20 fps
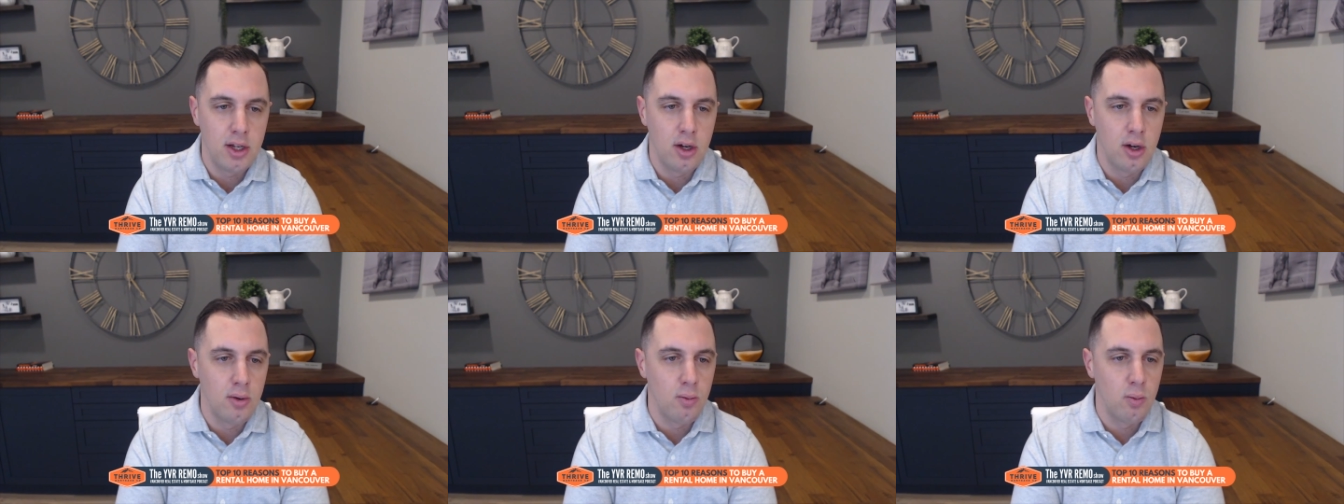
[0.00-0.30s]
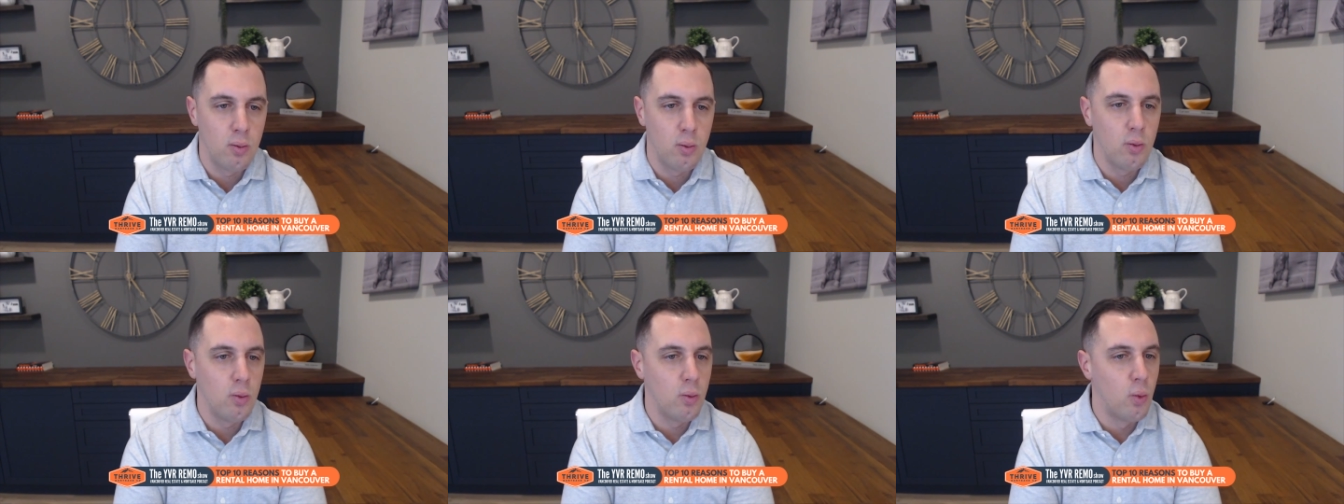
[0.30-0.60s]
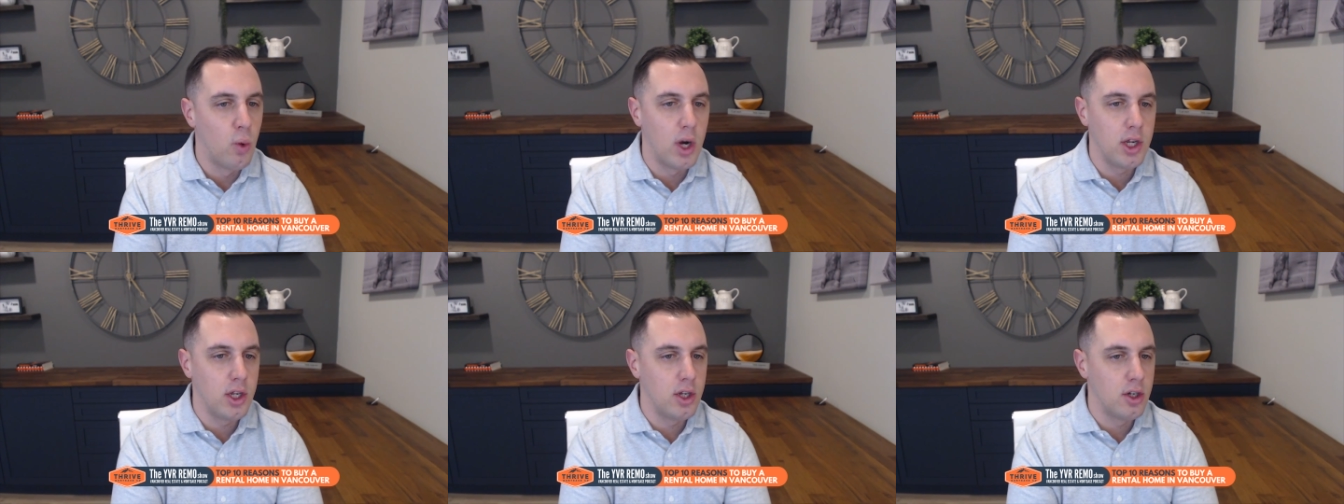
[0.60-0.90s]
on
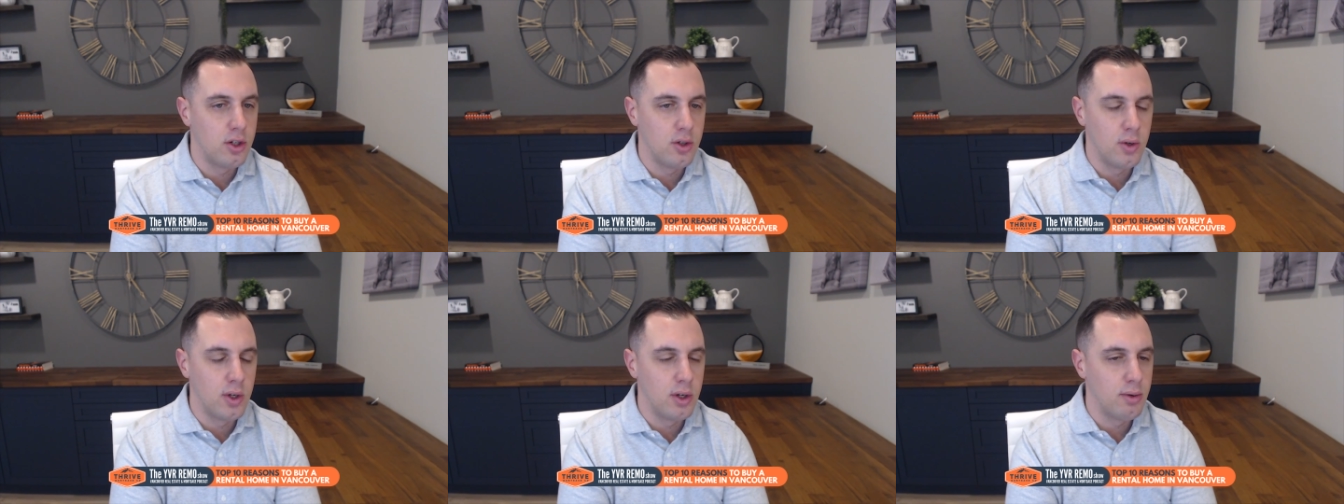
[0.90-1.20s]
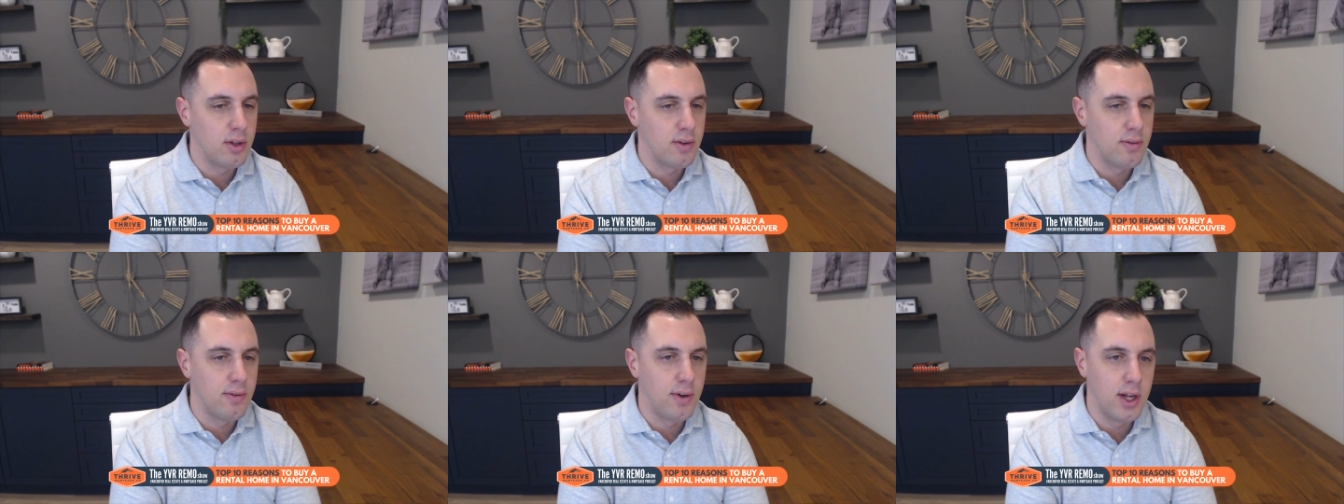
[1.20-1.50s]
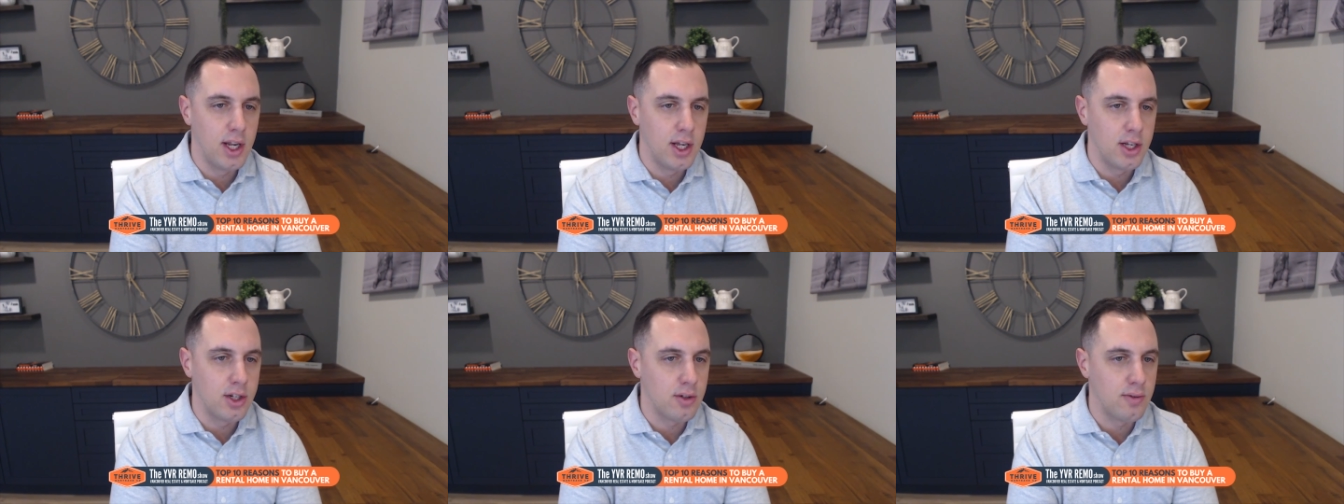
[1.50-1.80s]
what you're doing with a
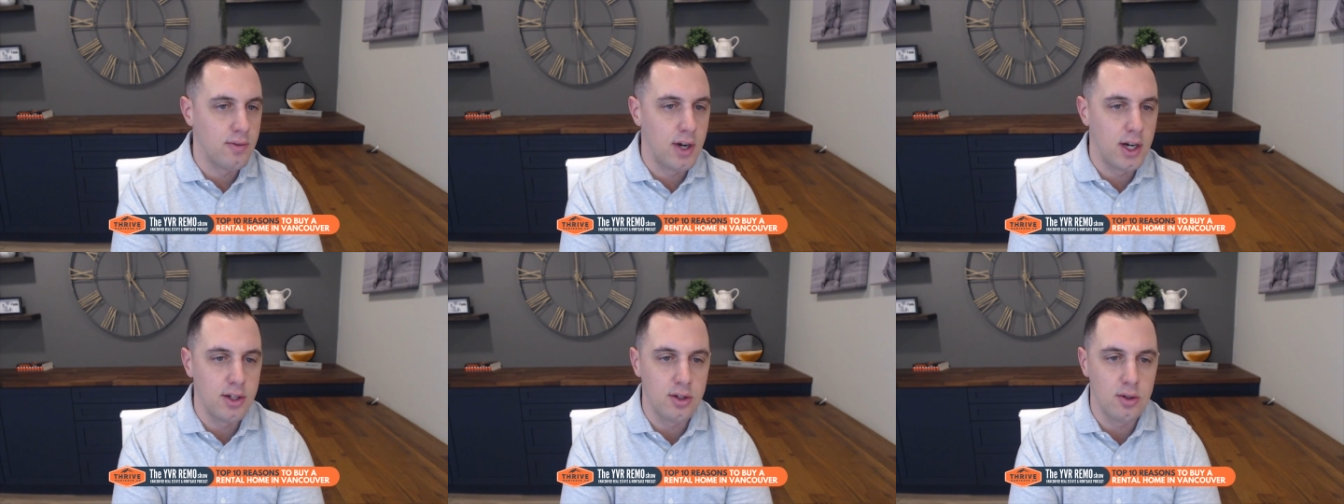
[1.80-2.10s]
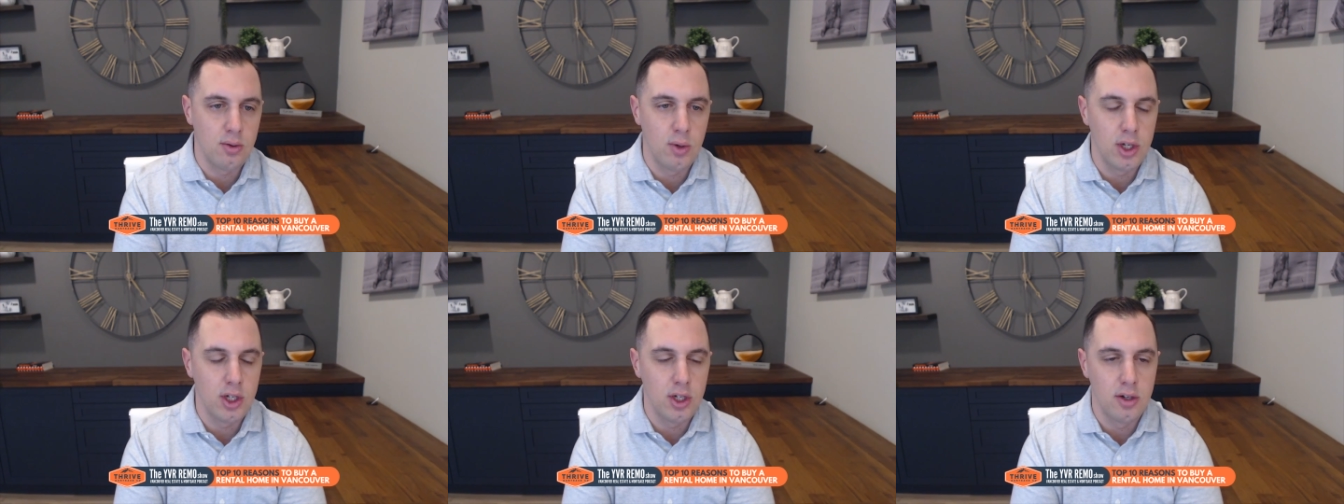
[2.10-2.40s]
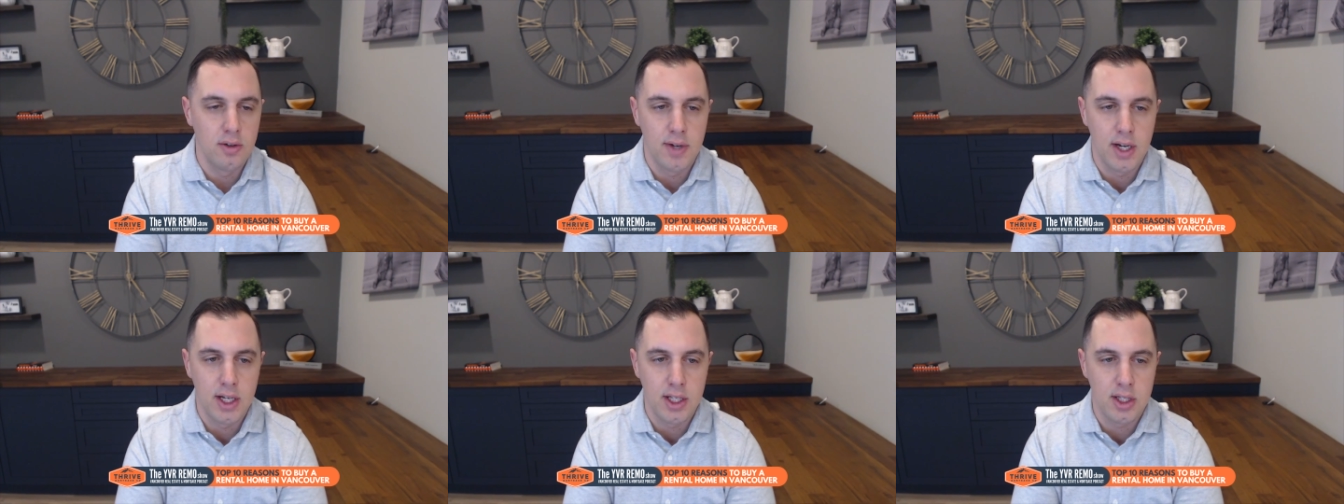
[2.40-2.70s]
financial advisor, what you're
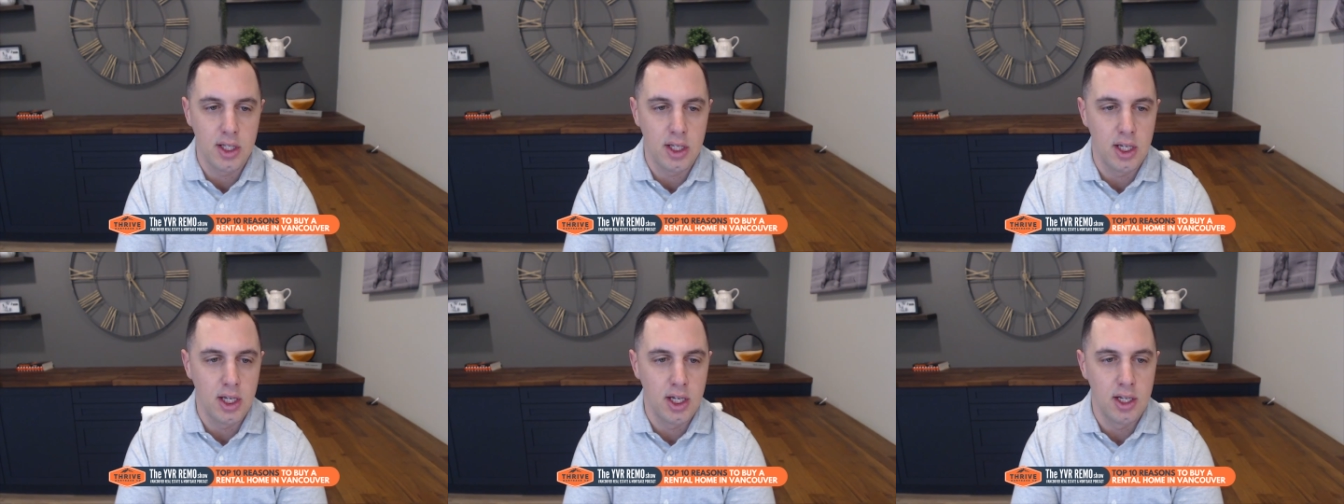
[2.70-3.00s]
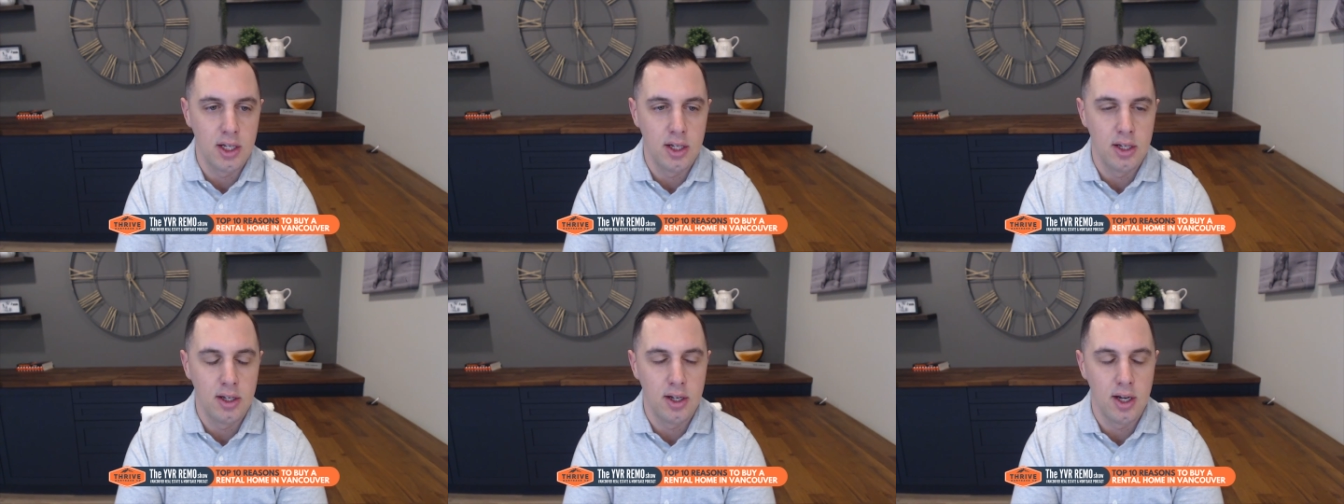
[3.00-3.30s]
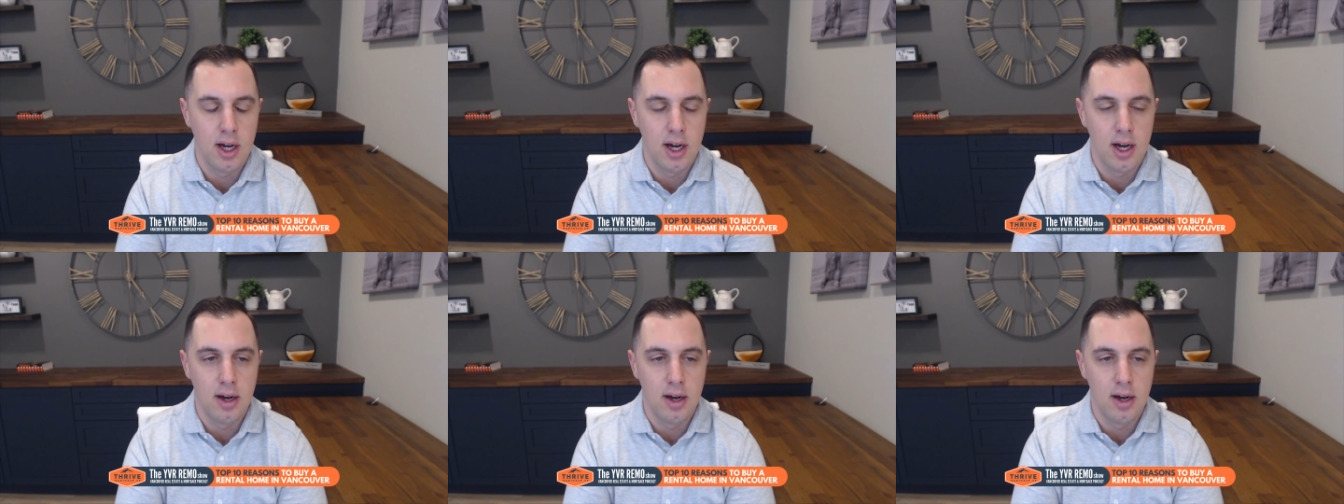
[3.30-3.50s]
investing in,